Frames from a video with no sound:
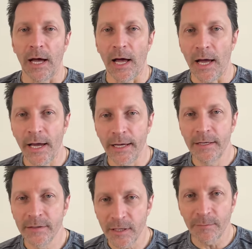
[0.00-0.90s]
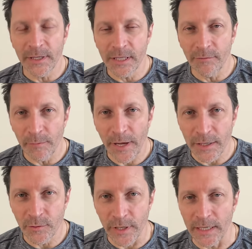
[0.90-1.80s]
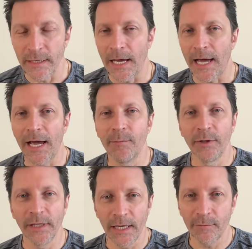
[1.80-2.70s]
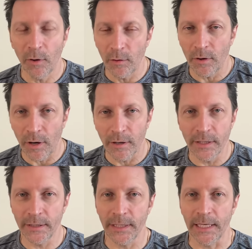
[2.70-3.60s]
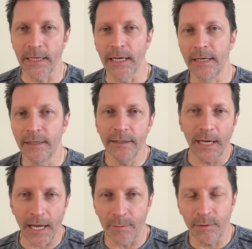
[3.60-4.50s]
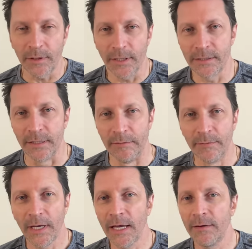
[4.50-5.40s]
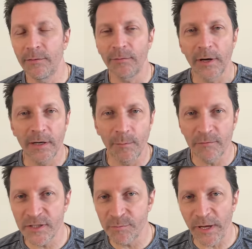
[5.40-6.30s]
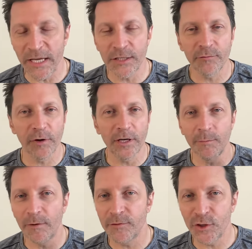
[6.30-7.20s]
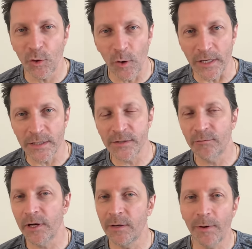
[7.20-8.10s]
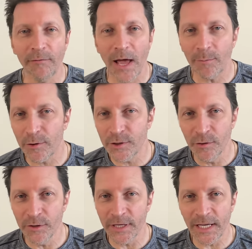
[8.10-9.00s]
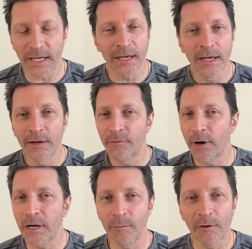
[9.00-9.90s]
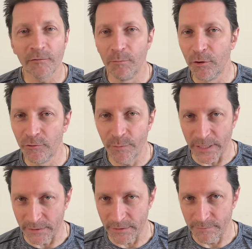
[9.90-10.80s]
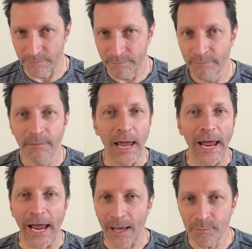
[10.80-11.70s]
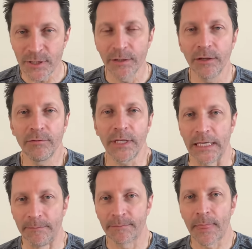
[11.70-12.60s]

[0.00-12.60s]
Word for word: I consider myself a patriot. I believe wholeheartedly in capitalism in freedom of speech, freedom of choice, freedom of opportunity, freedom of movement. Absolutely.